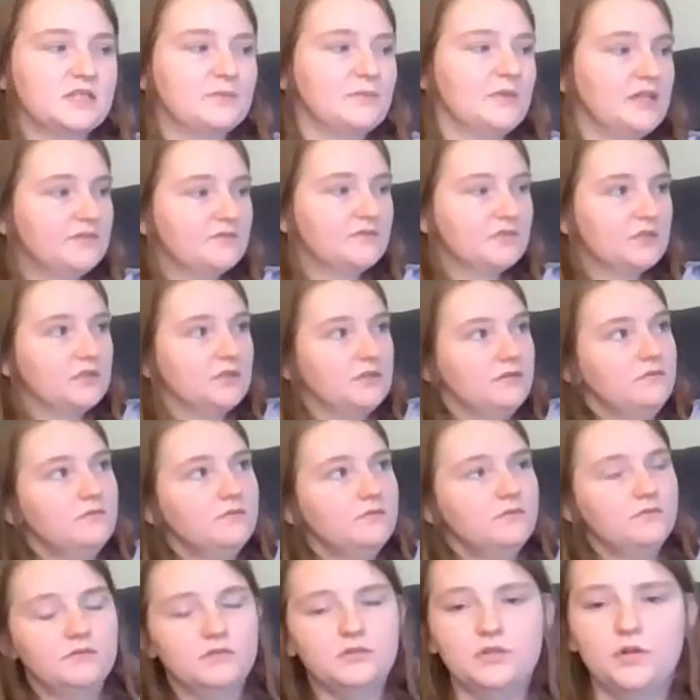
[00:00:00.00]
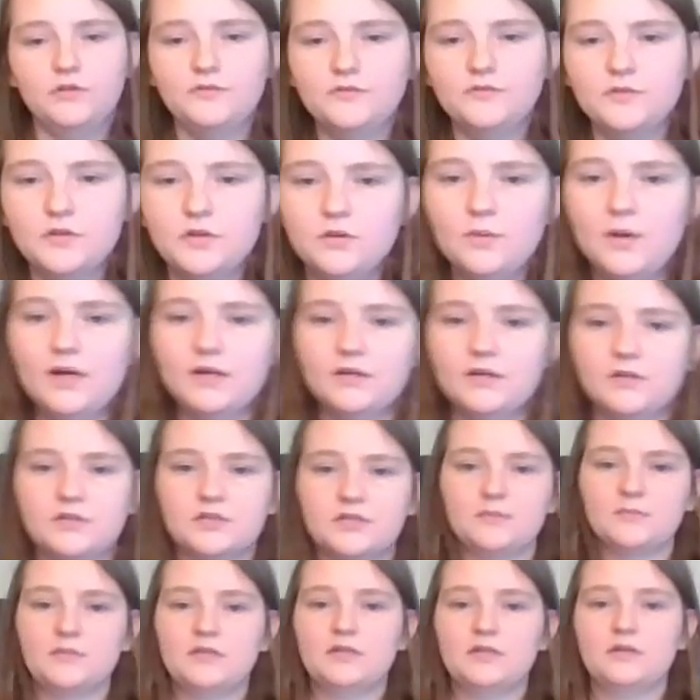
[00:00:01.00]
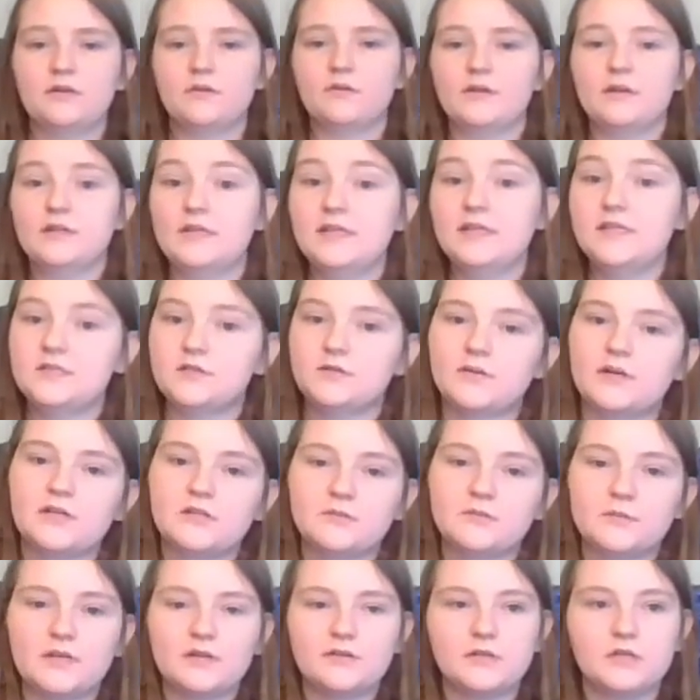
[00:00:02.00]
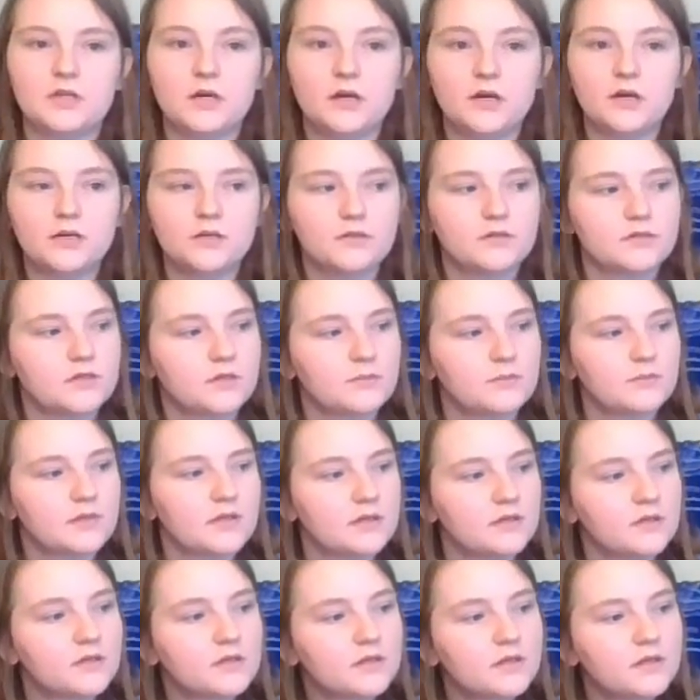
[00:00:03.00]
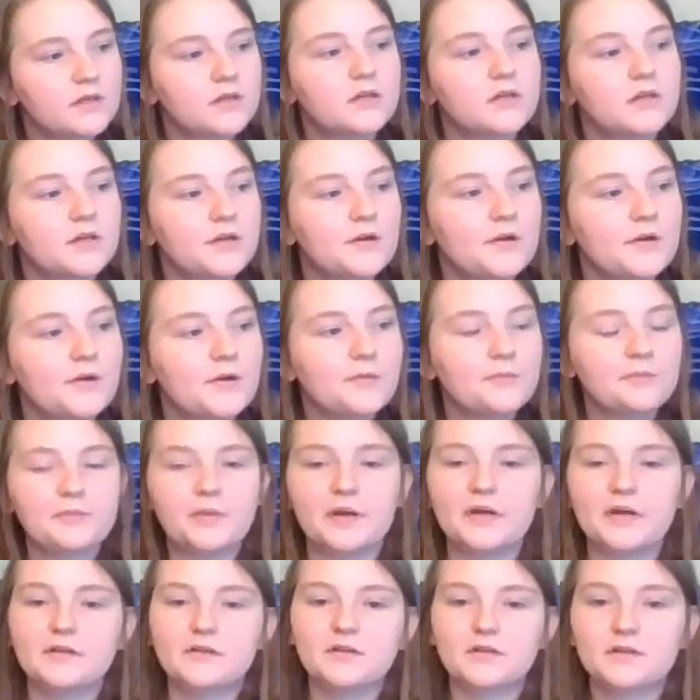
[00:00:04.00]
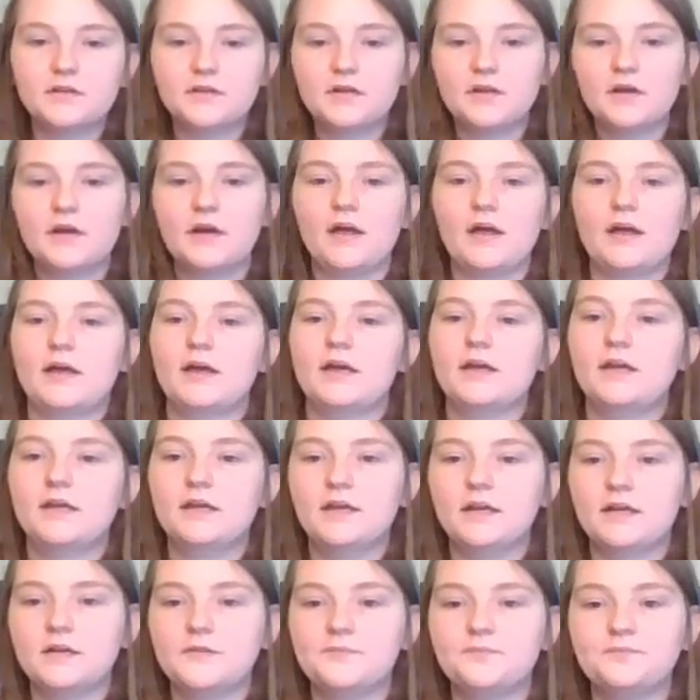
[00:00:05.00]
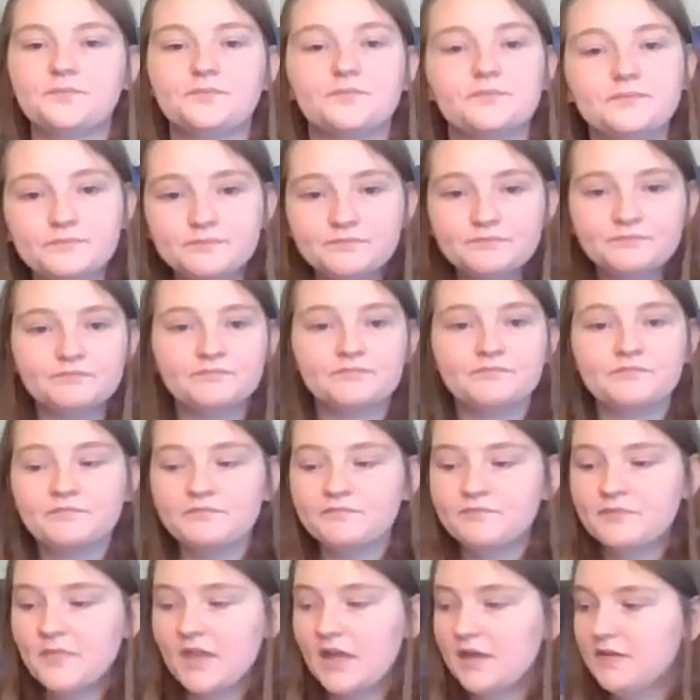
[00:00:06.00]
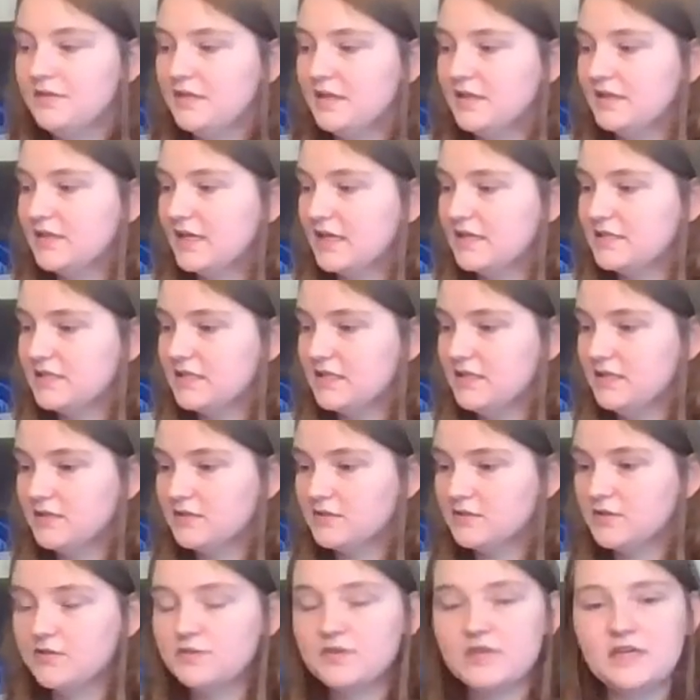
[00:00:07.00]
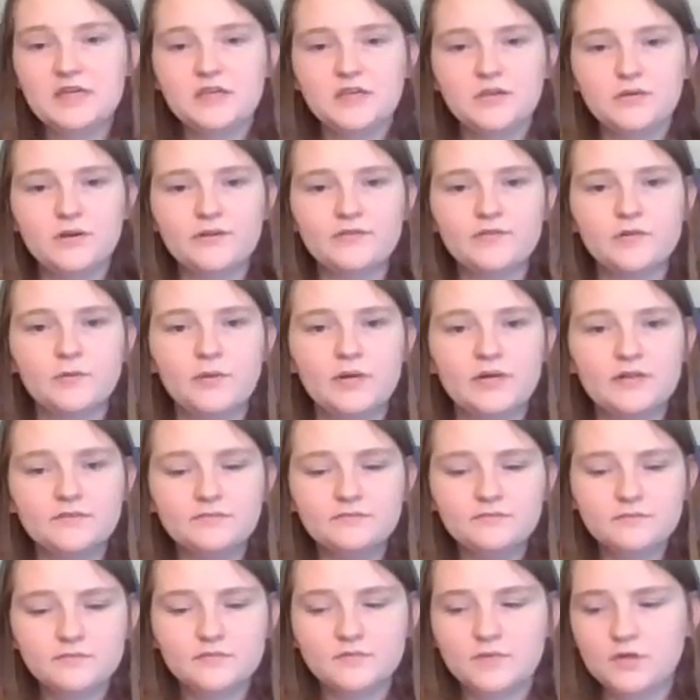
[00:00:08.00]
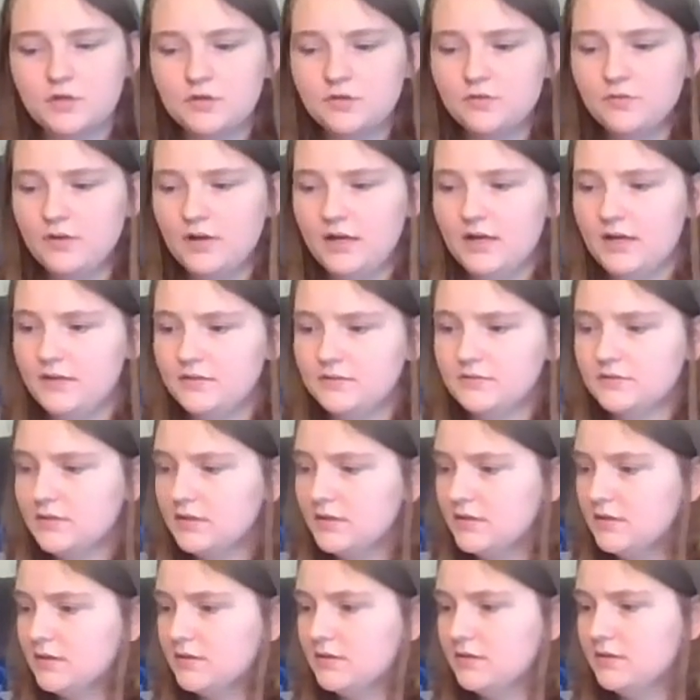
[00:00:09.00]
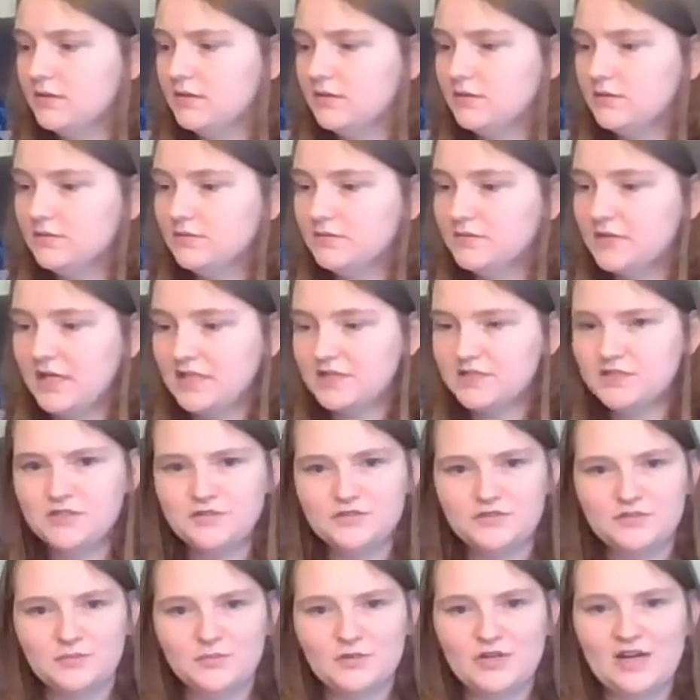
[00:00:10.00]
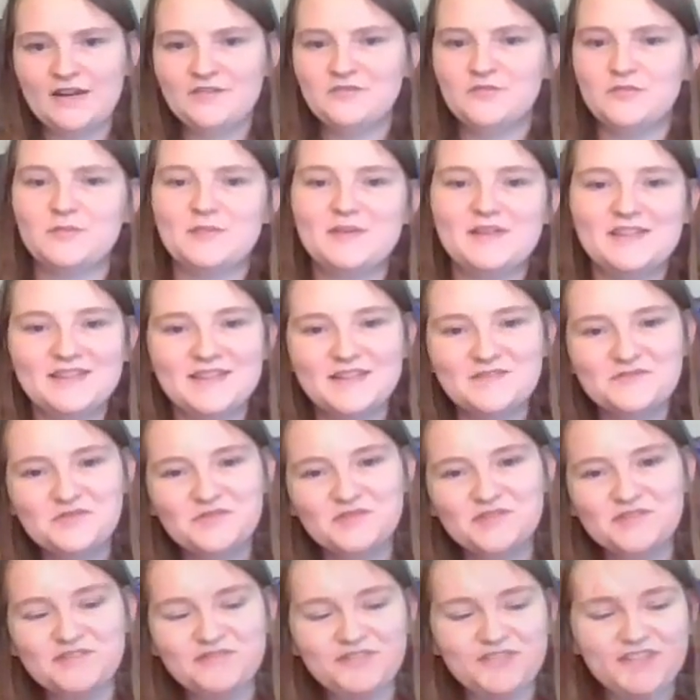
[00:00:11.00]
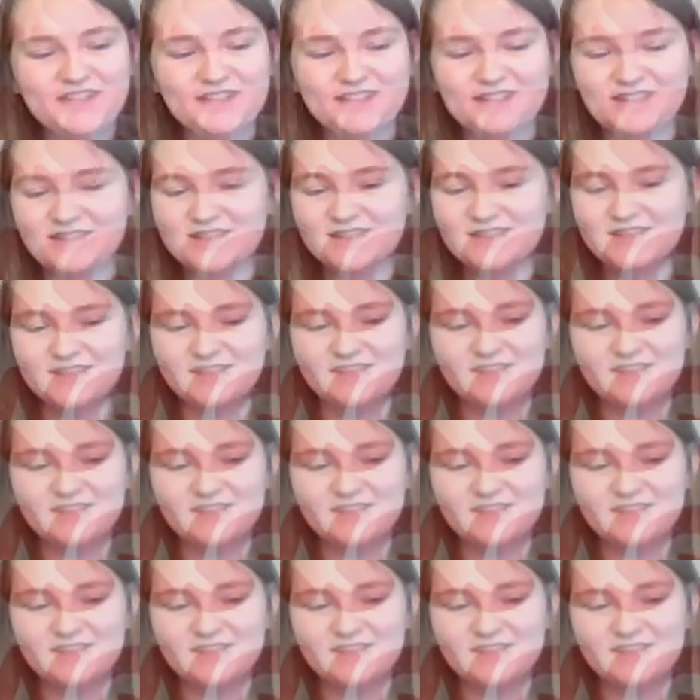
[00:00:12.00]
I might have to go for a walk or something, or at least around my yard or something. But I think that's it. So thank you everyone who got to do some crafts with me. That was really fun.